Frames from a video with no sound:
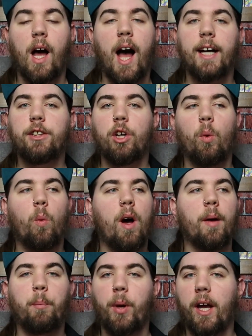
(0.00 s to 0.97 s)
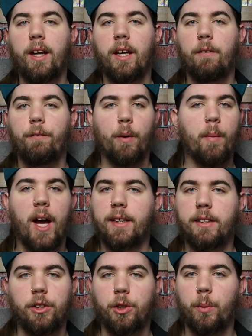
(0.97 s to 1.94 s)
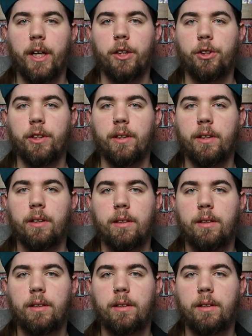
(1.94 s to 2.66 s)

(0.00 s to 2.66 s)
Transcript: I don't want pity for my situation.